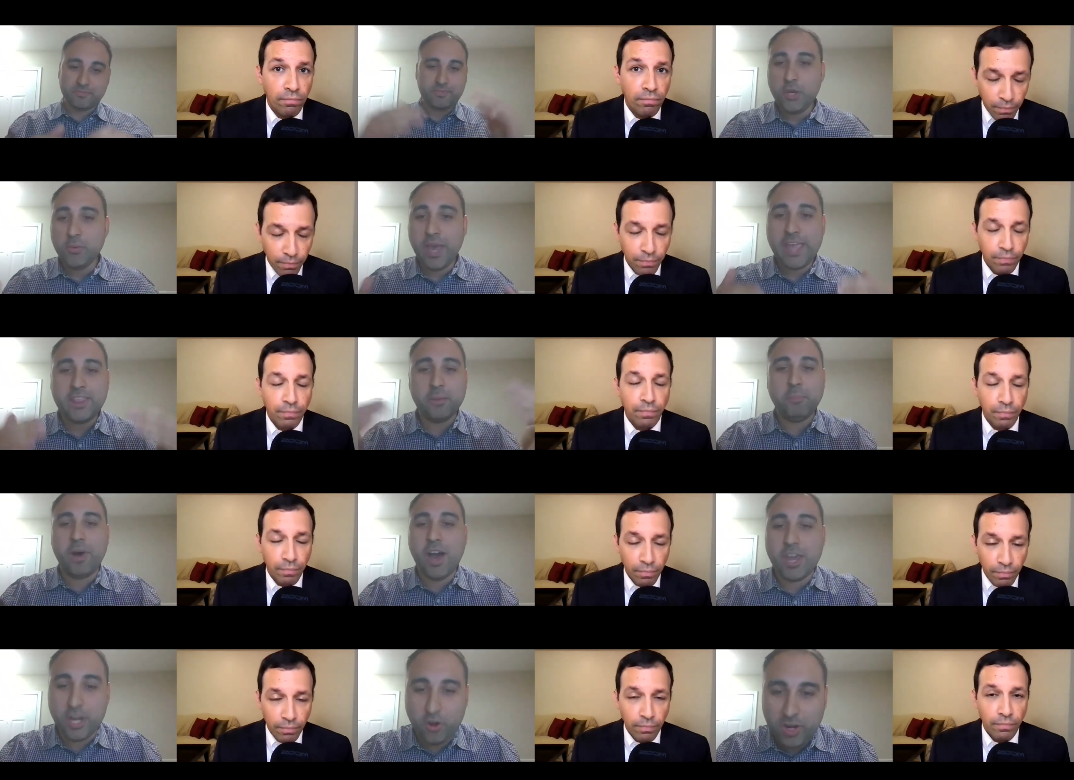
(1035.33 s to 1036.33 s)
Speaker 1: UN, the
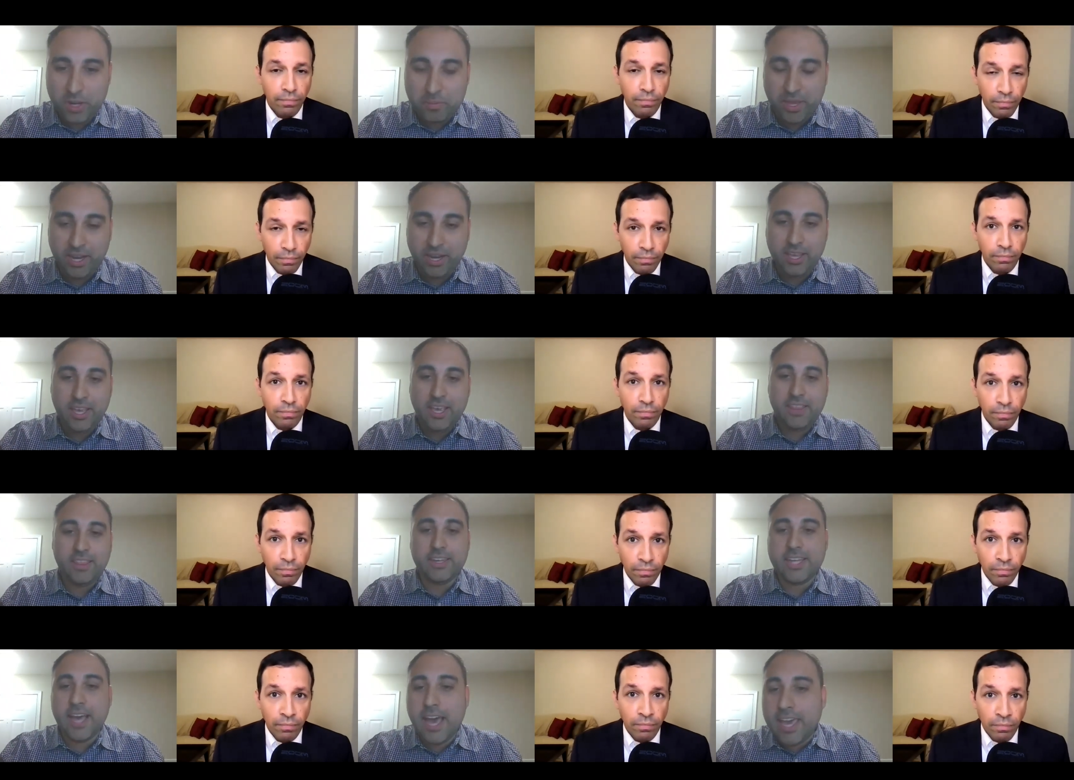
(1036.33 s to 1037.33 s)
Bonn agreement,
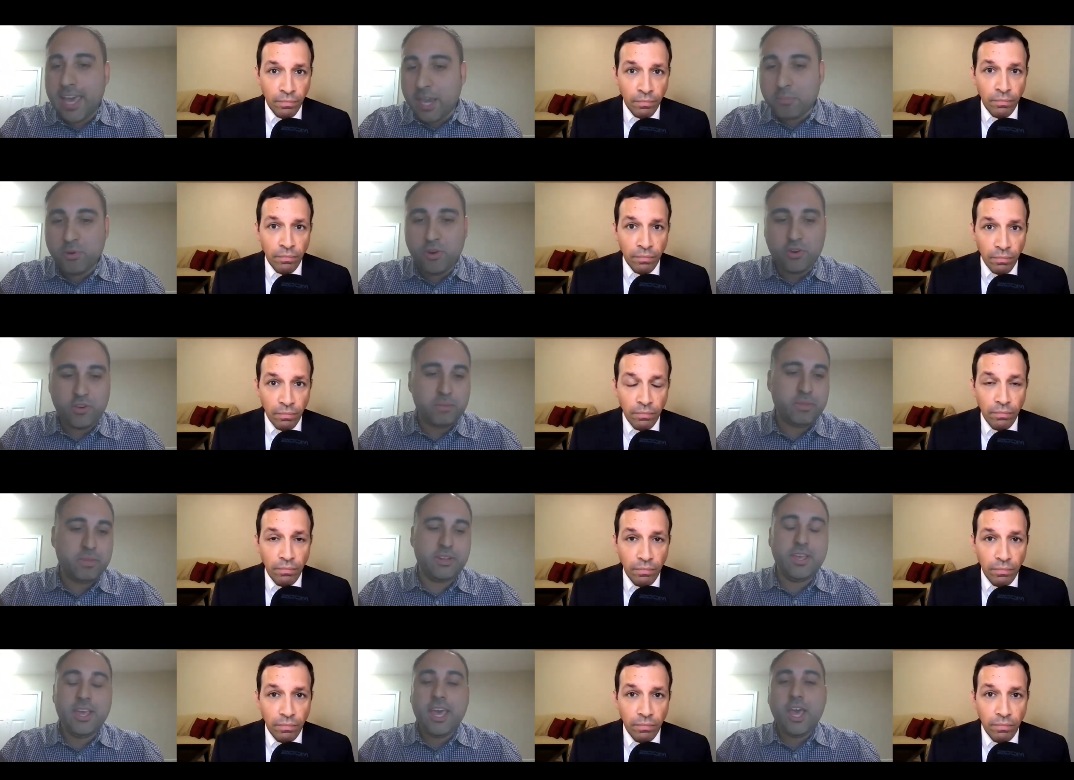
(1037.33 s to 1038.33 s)
the DIAG program,
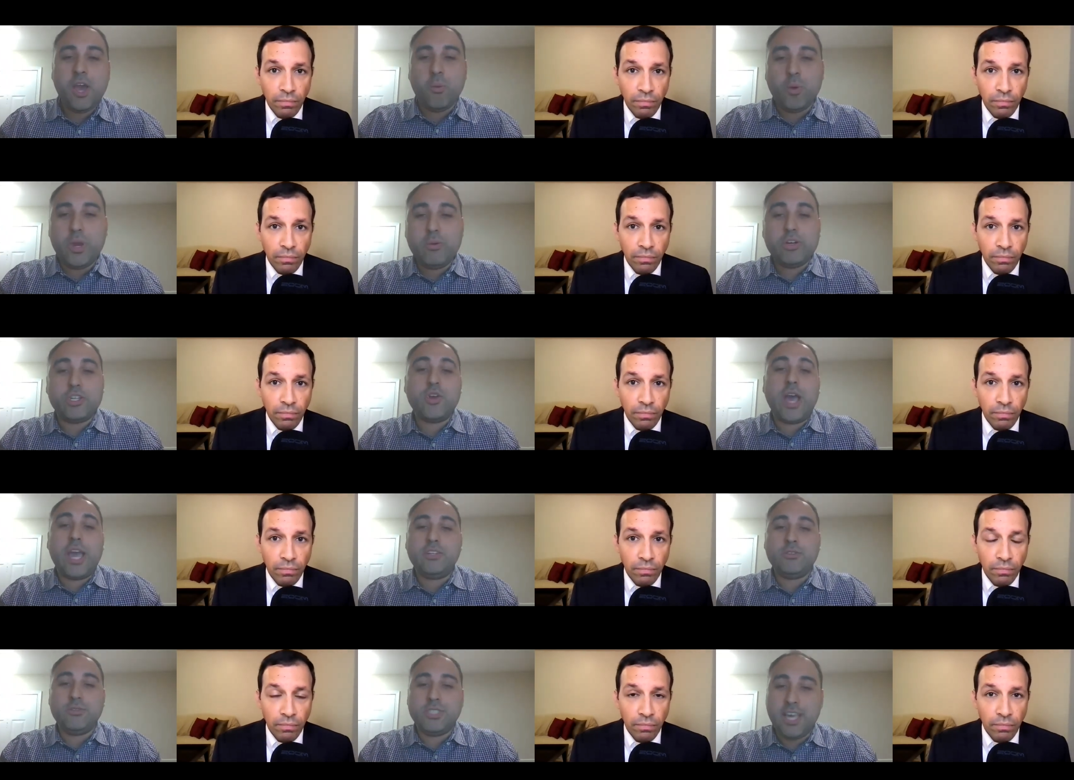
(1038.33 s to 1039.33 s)
that we were
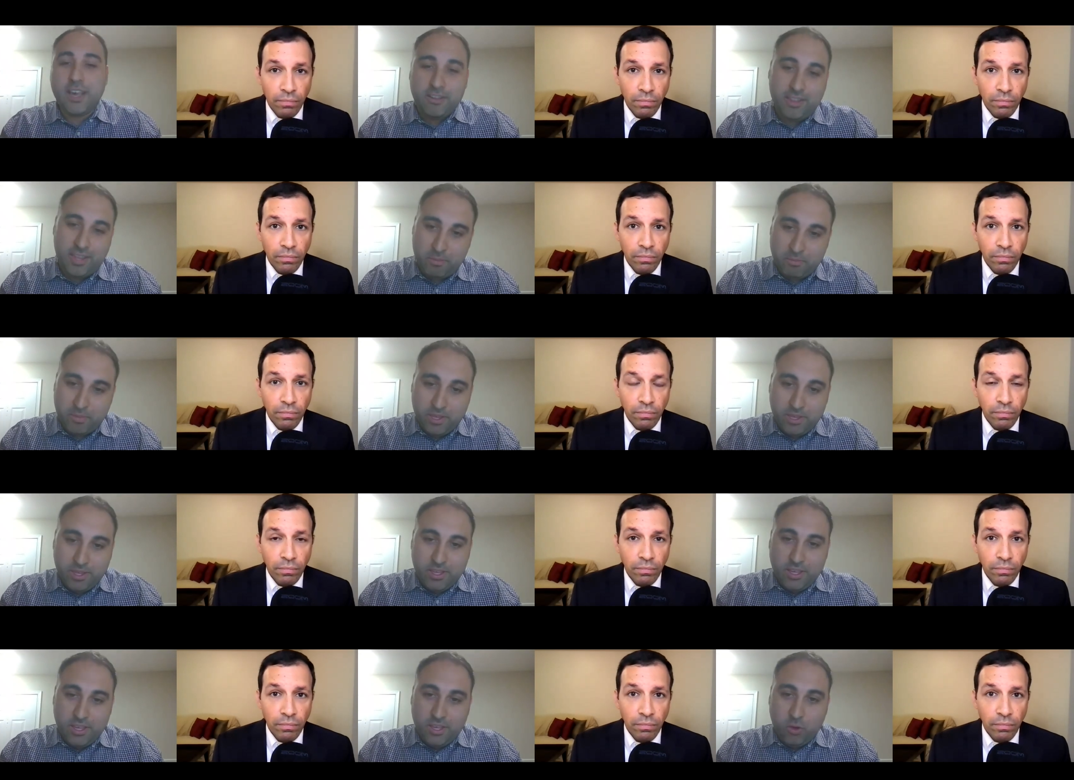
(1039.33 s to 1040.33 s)
trying to tell them
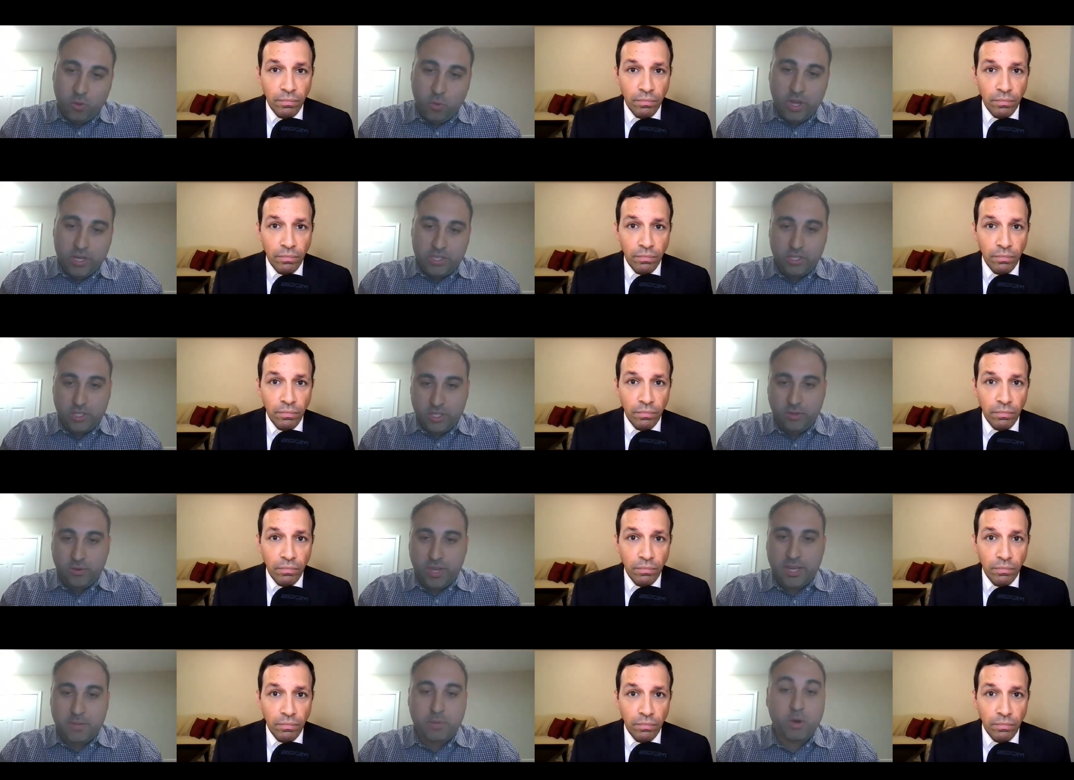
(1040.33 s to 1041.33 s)
what to
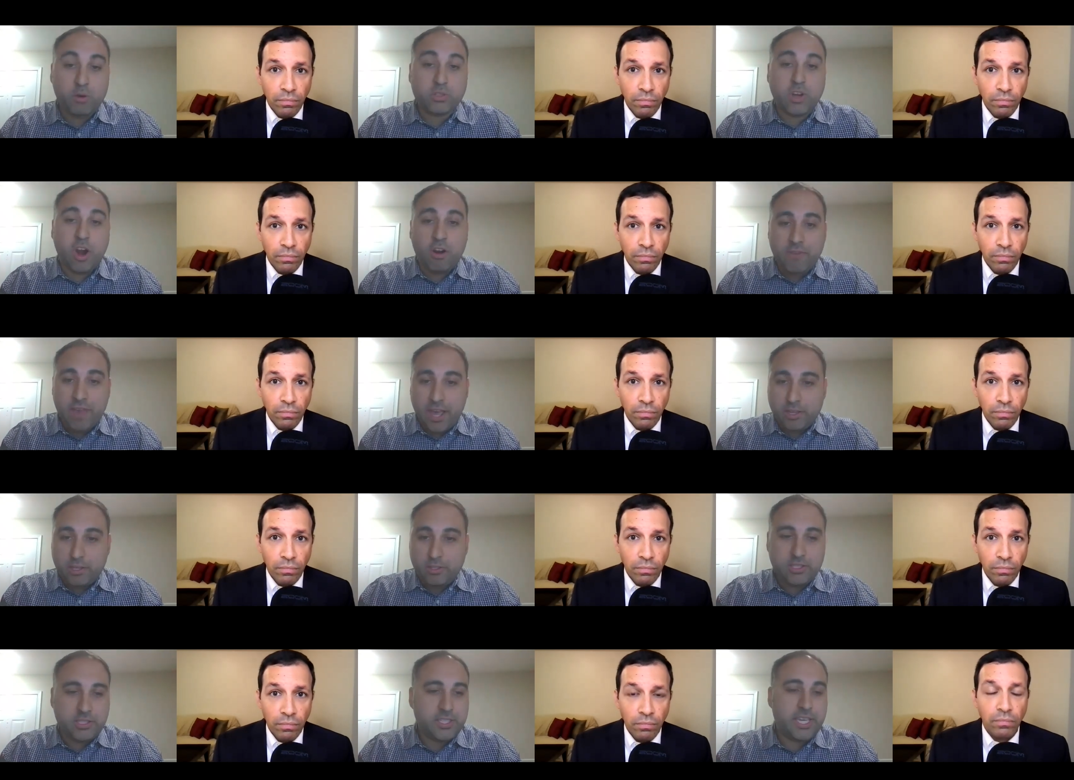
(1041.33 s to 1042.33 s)
do and impose our
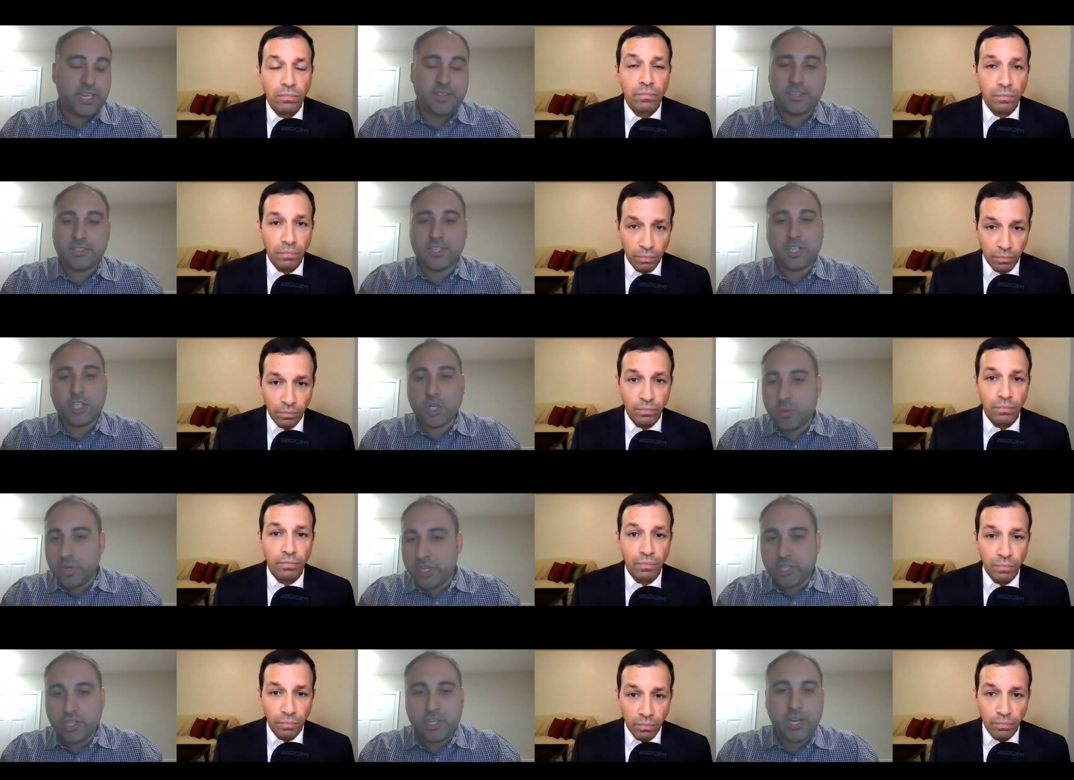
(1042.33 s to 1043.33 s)
values and saying things like
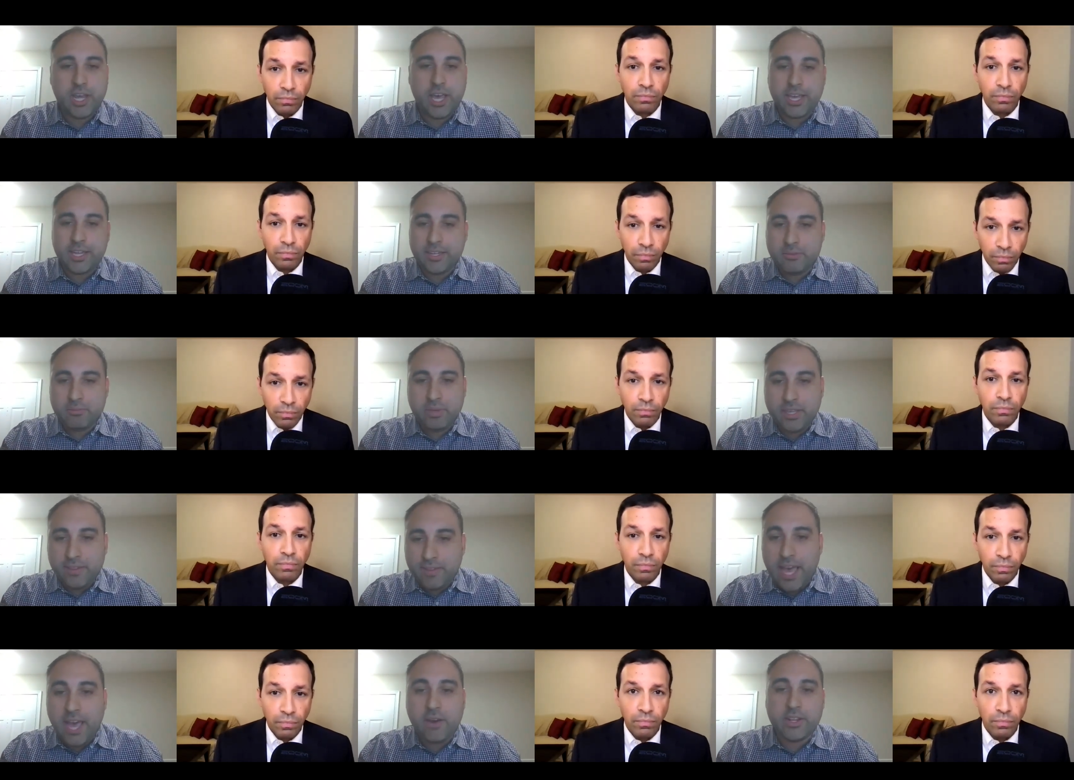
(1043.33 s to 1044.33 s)
Sharia should not be
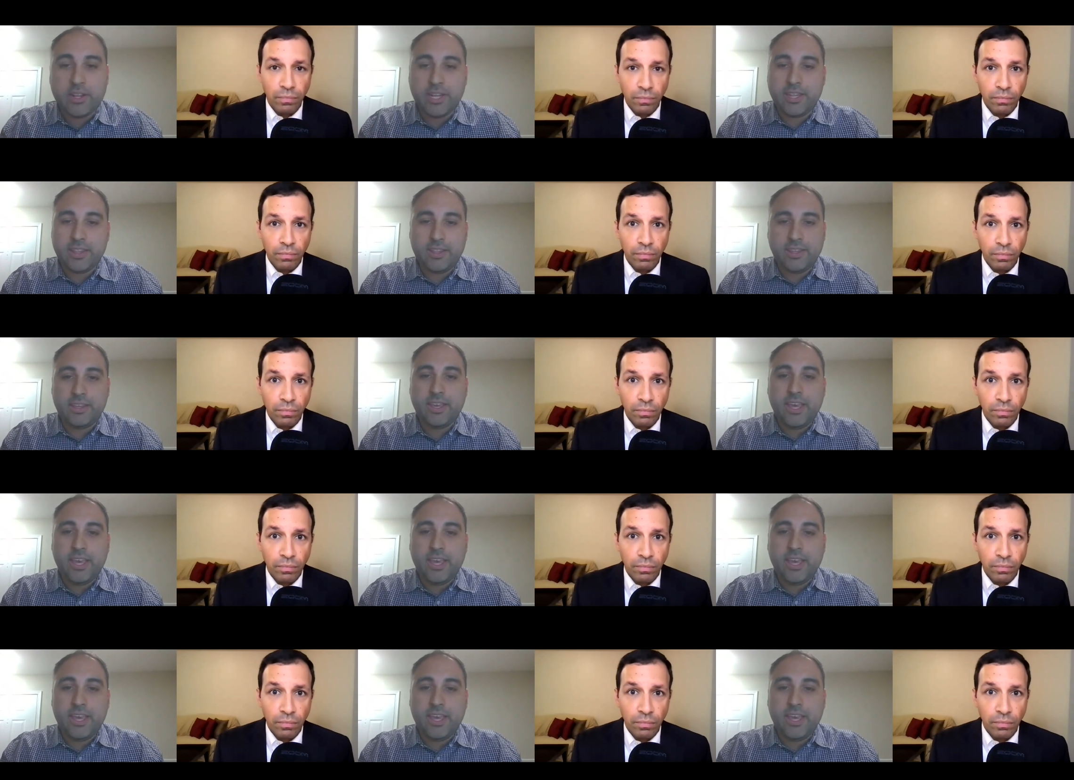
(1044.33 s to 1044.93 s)
allowed. And, and